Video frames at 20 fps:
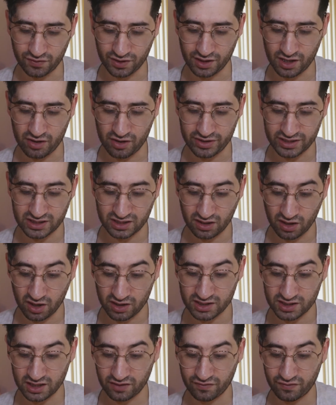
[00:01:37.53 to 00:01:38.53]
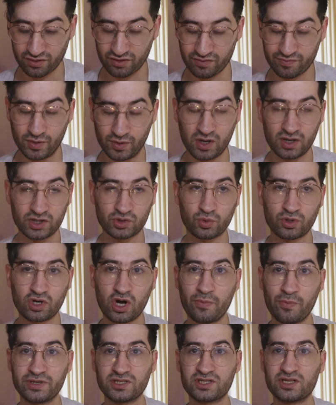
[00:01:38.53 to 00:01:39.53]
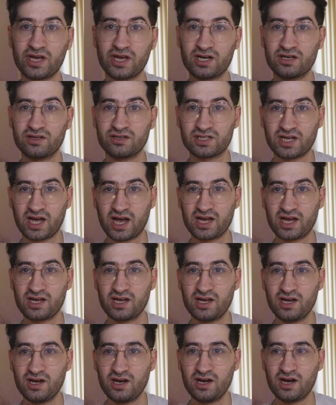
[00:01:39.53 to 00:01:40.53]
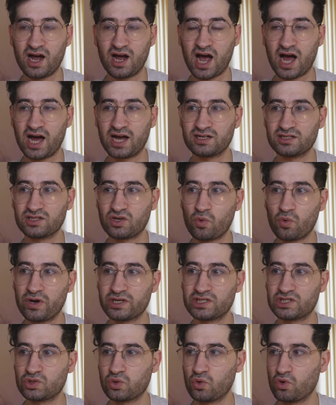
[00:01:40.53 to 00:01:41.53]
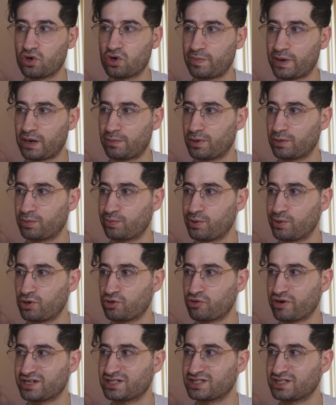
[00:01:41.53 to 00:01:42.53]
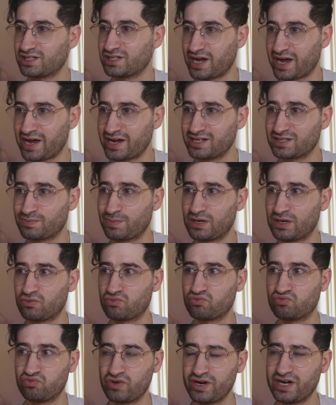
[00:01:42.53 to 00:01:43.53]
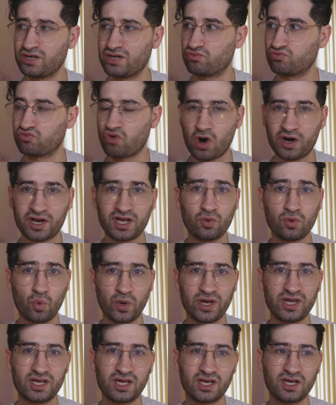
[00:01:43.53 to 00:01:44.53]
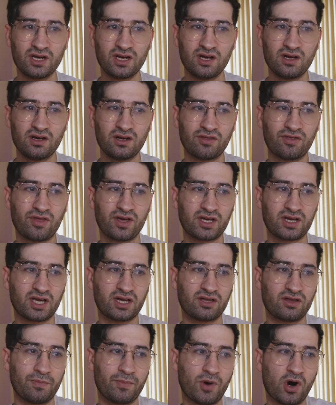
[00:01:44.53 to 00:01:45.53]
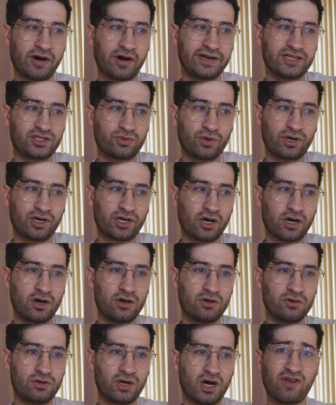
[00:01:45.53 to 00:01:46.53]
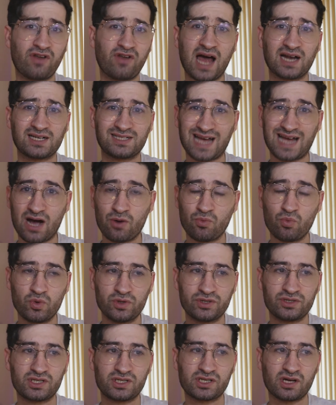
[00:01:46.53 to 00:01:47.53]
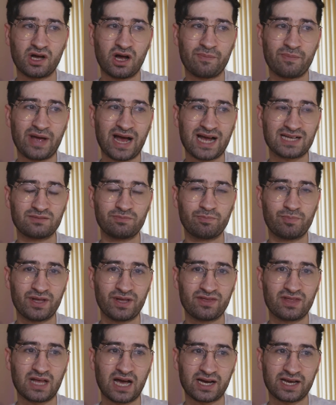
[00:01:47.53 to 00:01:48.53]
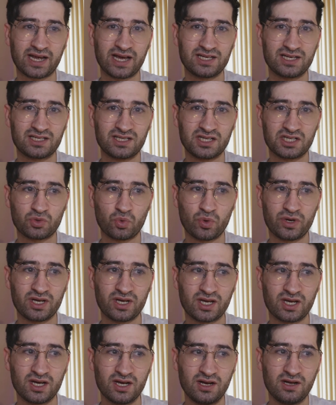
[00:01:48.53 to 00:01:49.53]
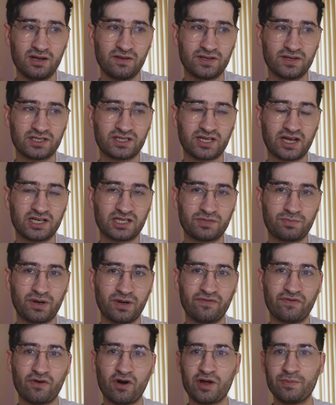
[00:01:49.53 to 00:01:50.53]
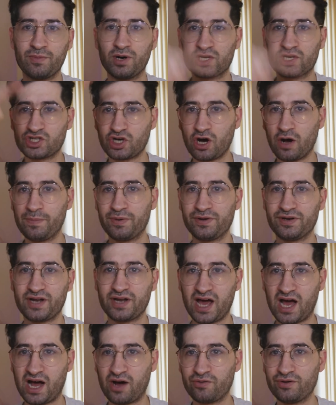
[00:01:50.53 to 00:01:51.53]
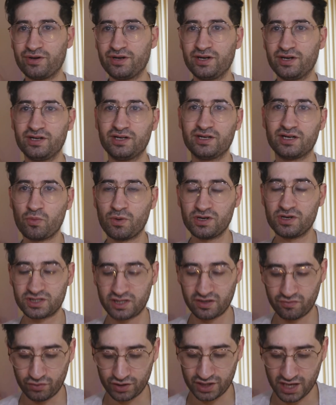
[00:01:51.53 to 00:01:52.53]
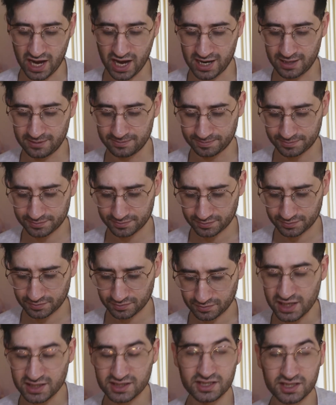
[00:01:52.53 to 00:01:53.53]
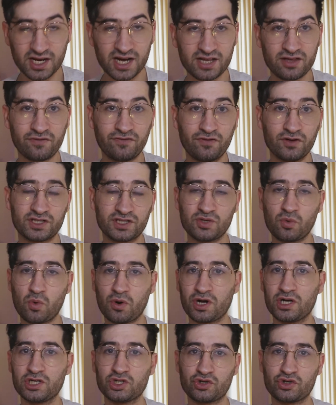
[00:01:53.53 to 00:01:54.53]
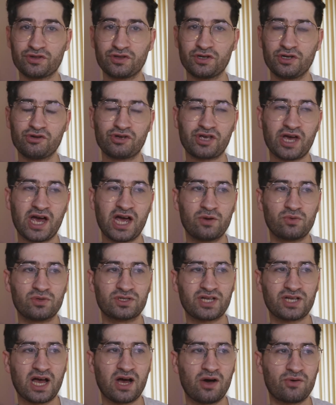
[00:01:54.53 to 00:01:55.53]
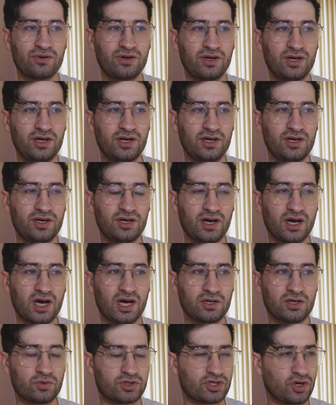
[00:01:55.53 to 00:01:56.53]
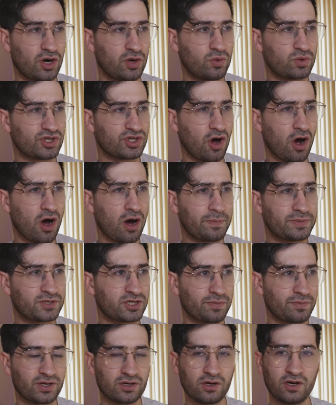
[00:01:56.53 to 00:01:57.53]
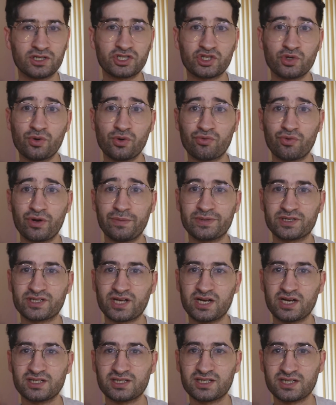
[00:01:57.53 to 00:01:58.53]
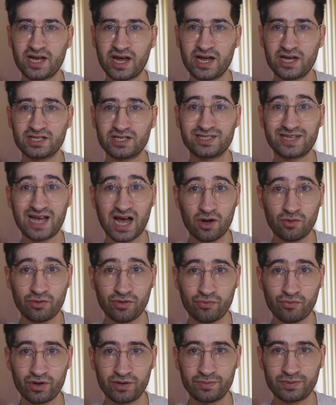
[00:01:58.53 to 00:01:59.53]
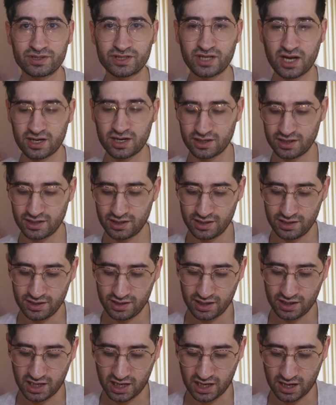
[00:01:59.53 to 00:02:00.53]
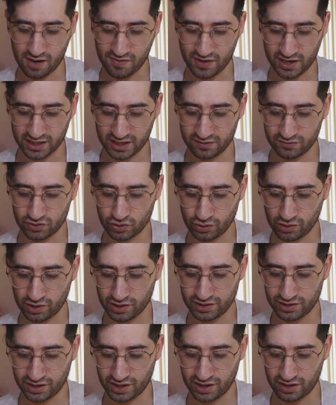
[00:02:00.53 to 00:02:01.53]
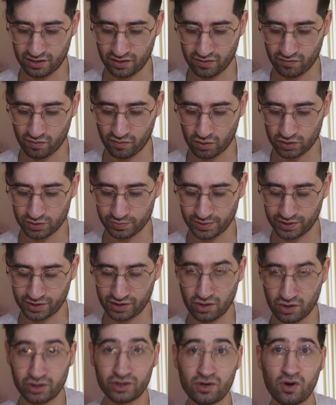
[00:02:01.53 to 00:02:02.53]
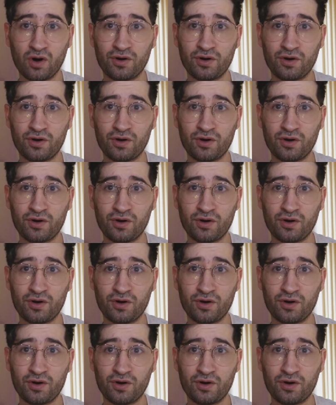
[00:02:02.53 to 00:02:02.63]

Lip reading: video, it's Thursday the 5th of March, we're coming to the end of the day, and I wanted to talk about my progress today. It's been a really rocky week, thinking that markets were going to go flat downwards. It hasn't been that case this week. Instead, it's been very much up and down almost every day. Yesterday, the FTSE 100 in the UK was was up something like 2 or 3%. Today, it's down 3%, and that gives you an idea of what's been going